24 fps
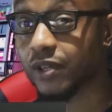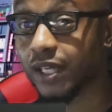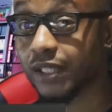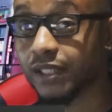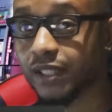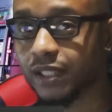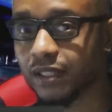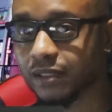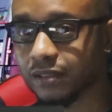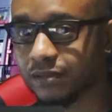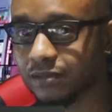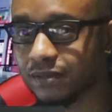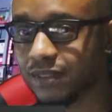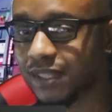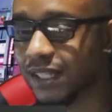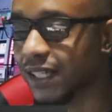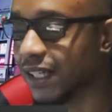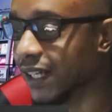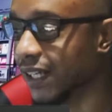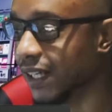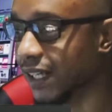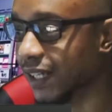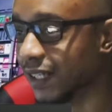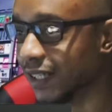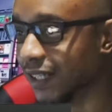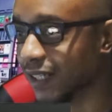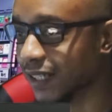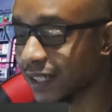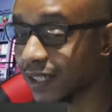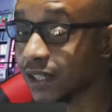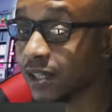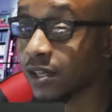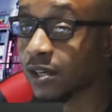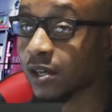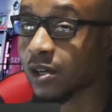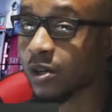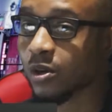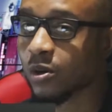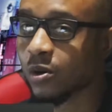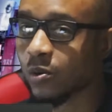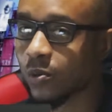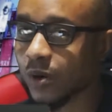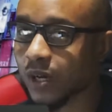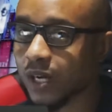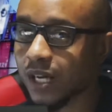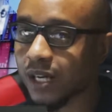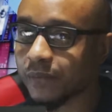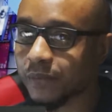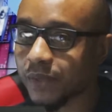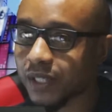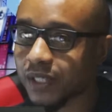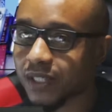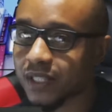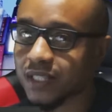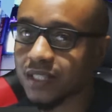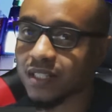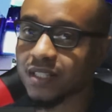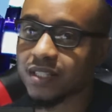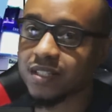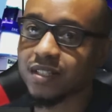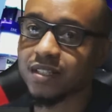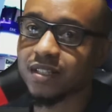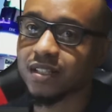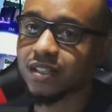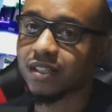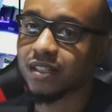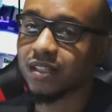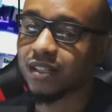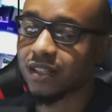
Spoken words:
no idea. What I mean is,